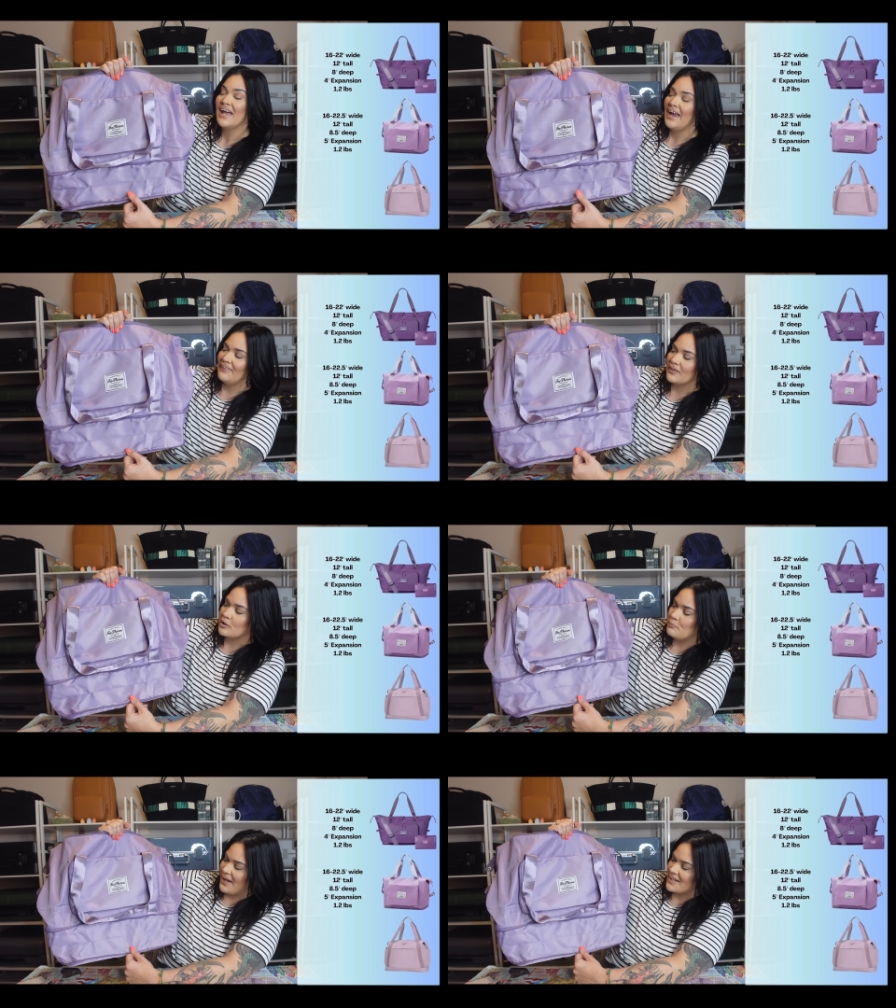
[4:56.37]
and the
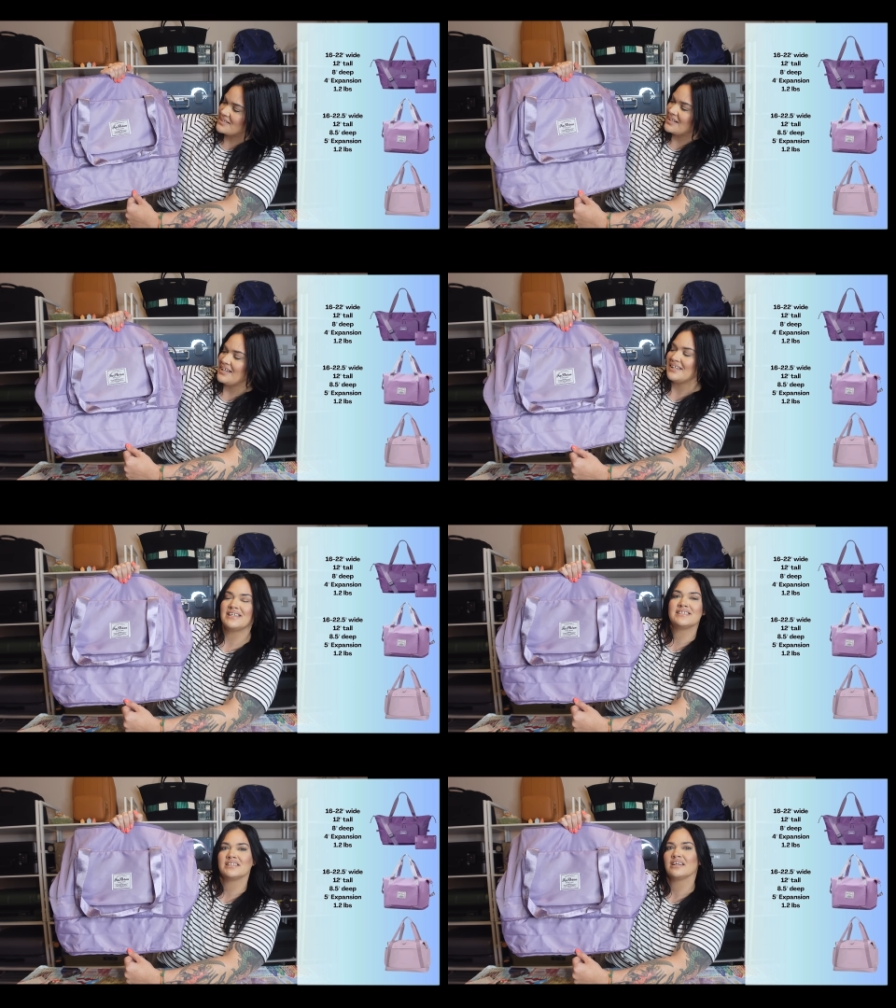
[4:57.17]
capacity
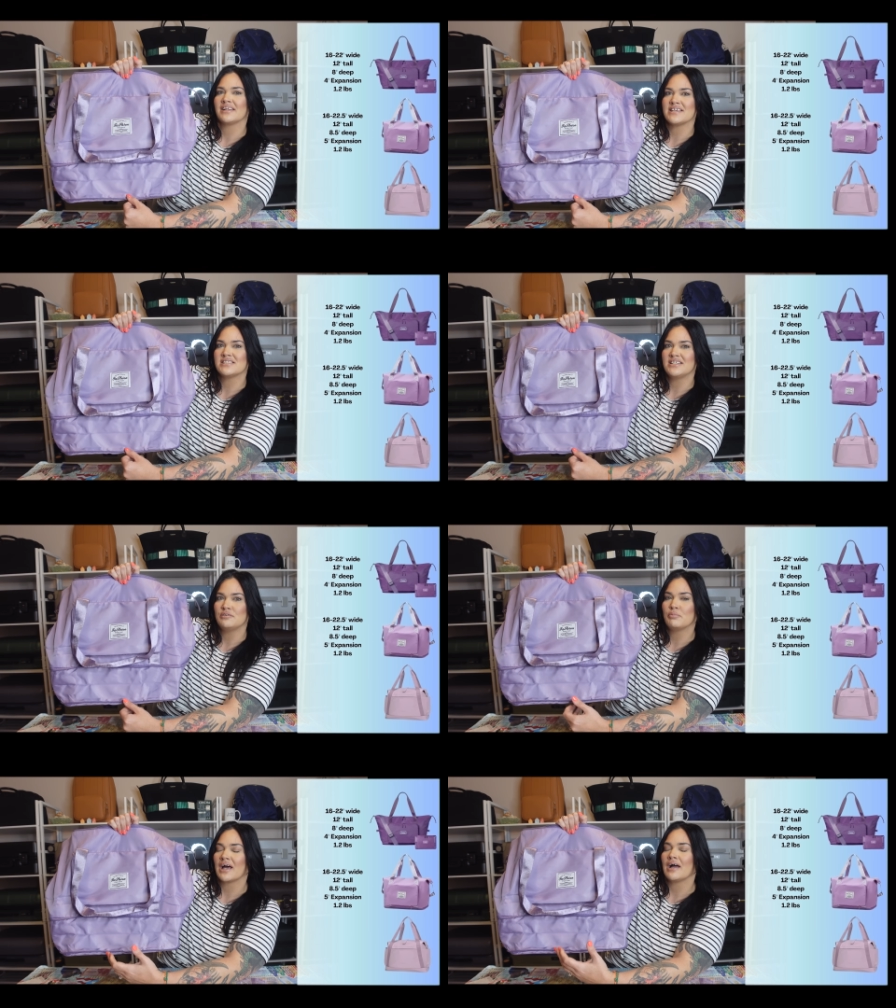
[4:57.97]
isn't listed,
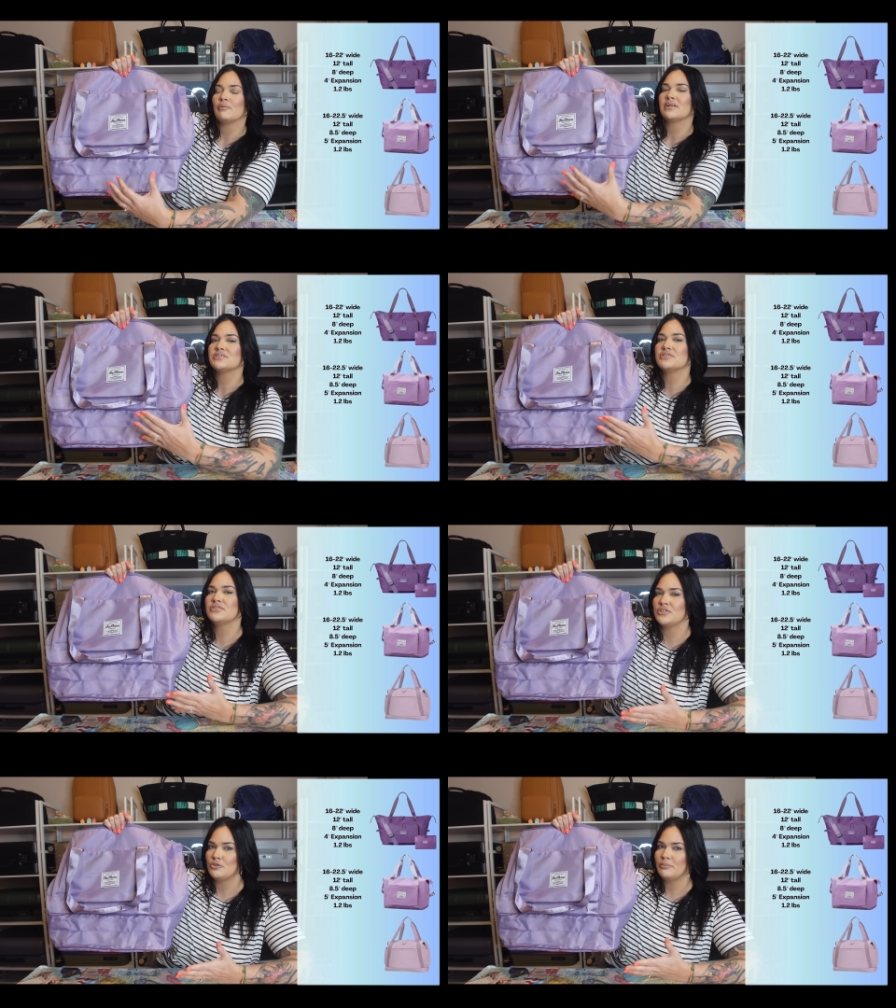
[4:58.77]
but I would
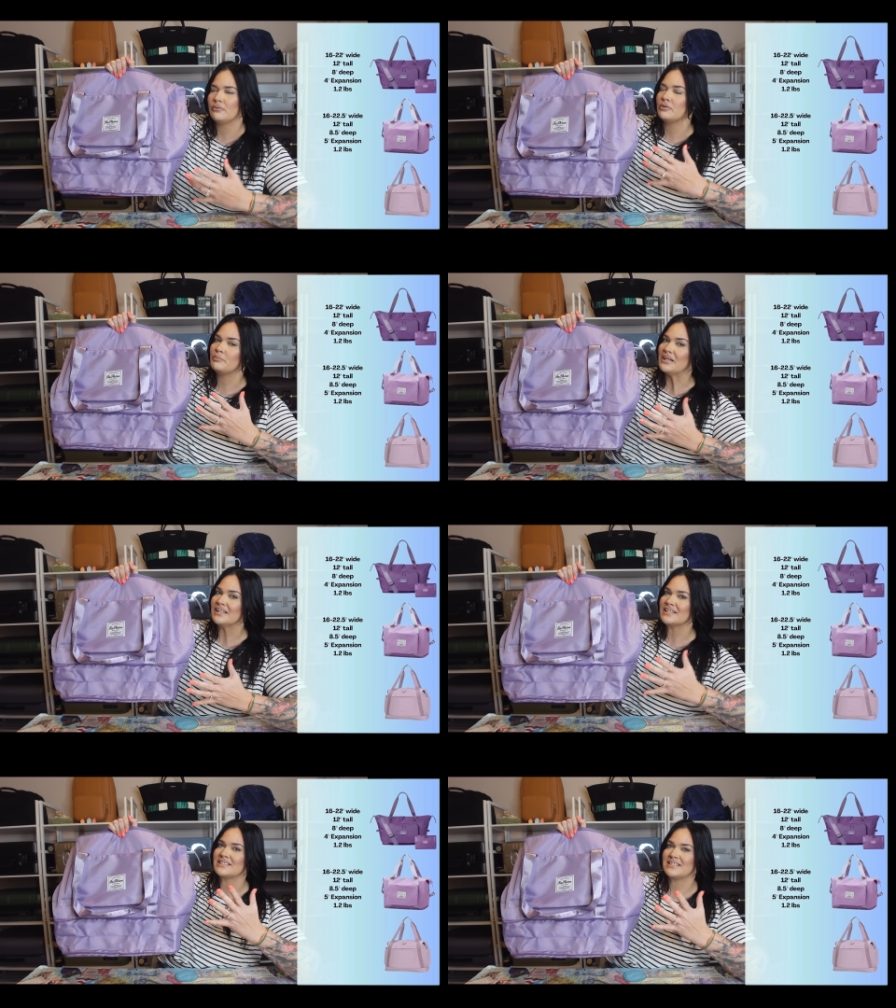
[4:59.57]
assume it would be
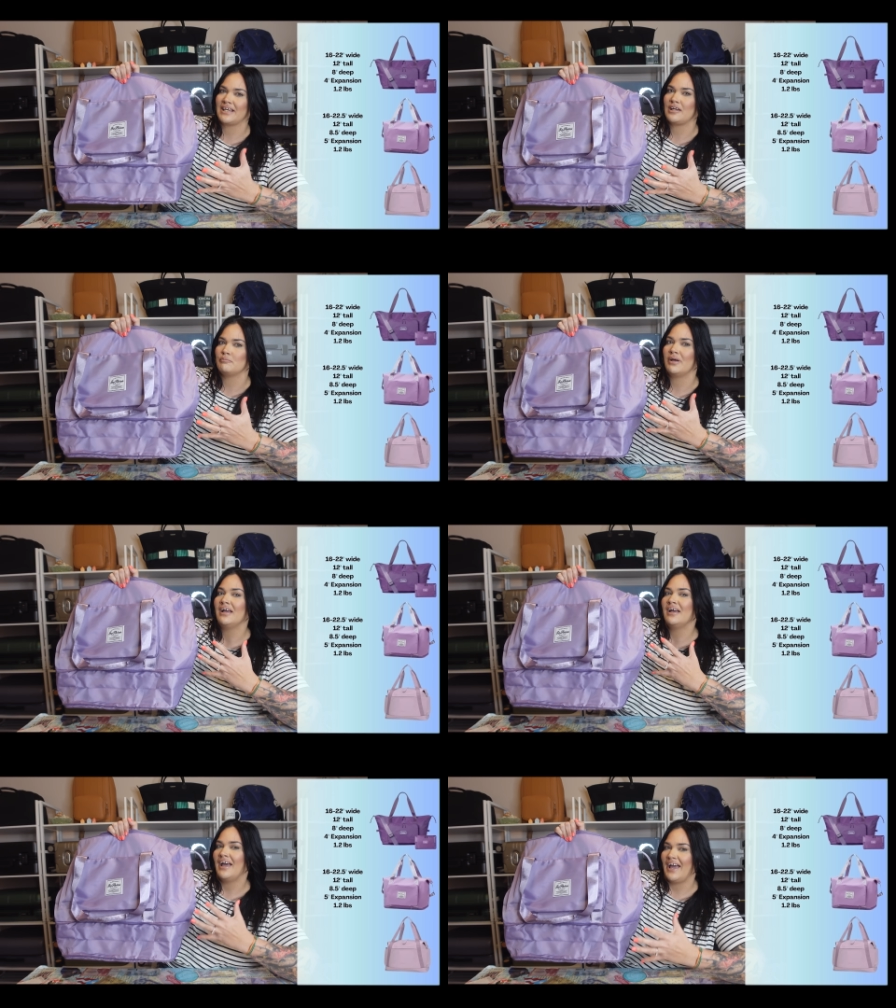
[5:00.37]
the same
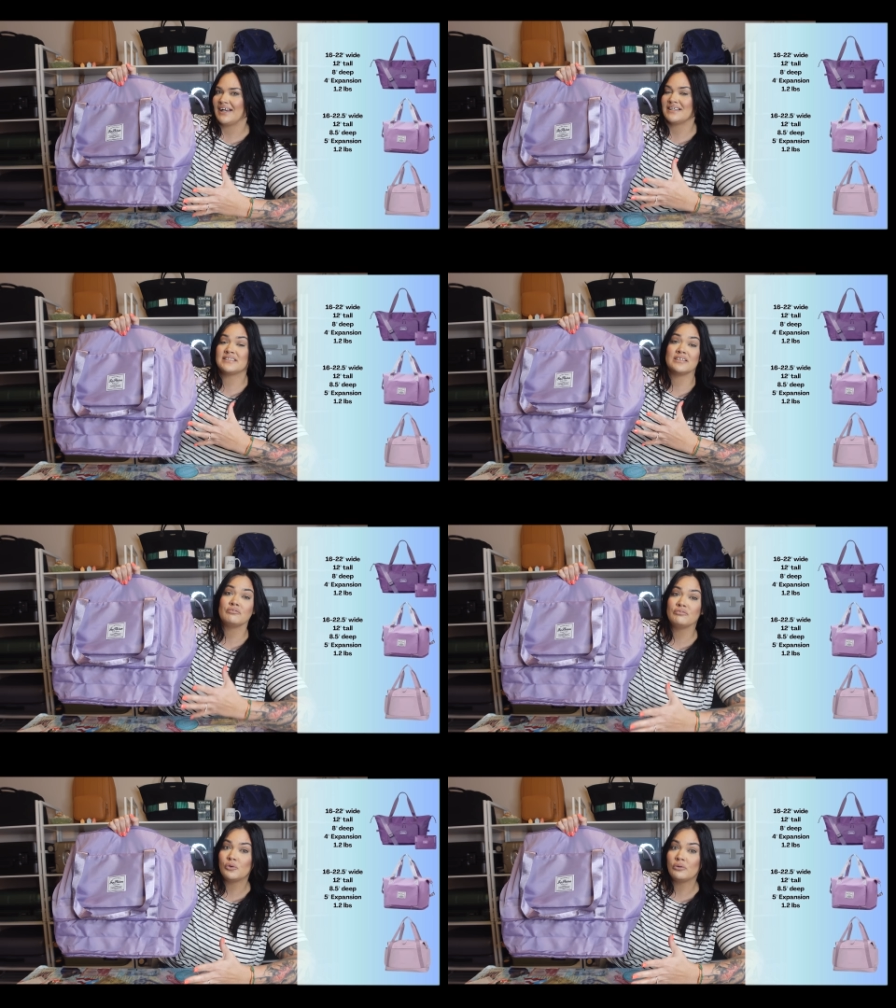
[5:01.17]
as the
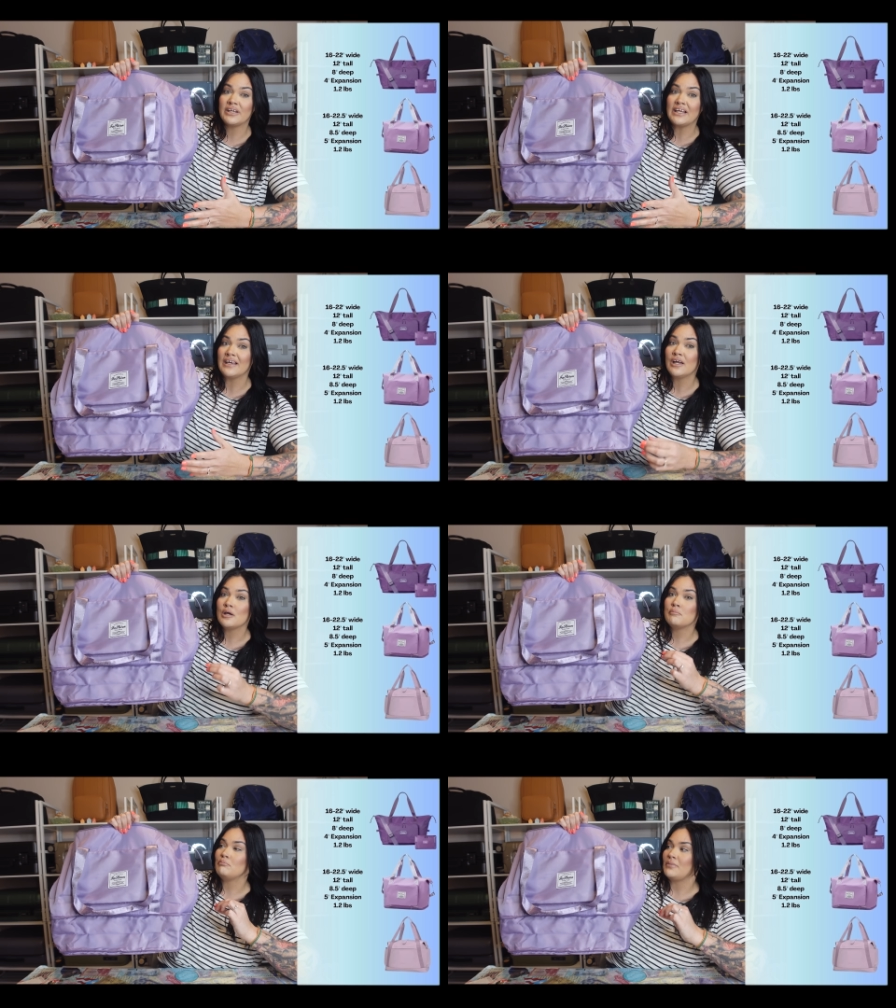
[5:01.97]
FOLDIE,
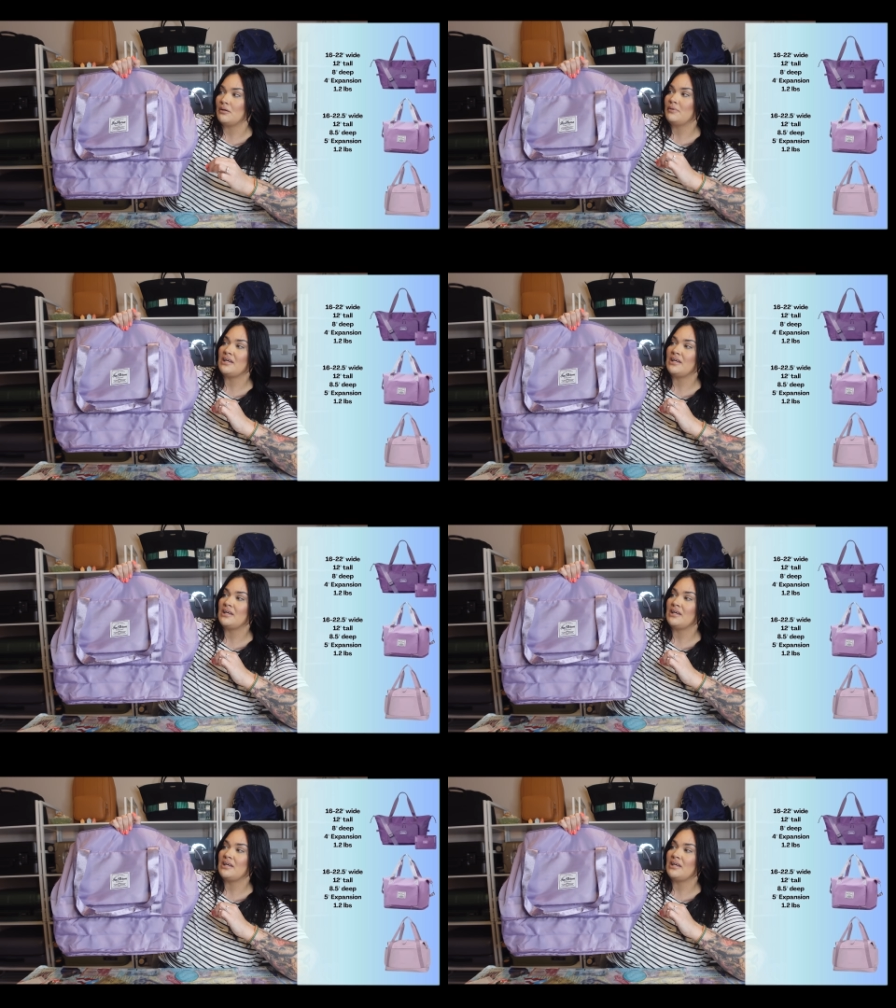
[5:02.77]
maybe